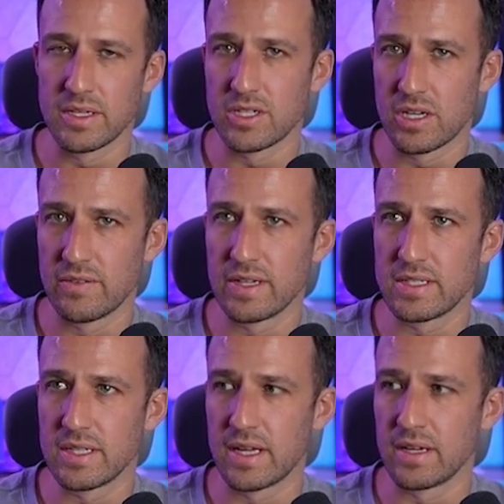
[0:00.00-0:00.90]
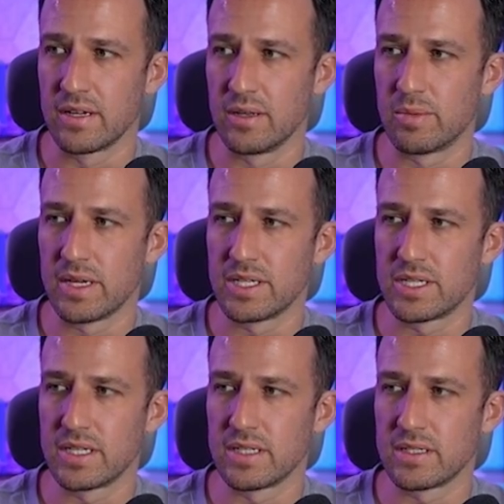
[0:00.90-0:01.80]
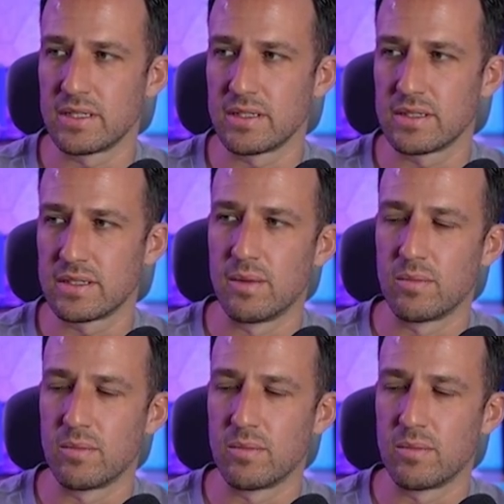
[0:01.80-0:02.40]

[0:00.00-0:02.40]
service like new patients.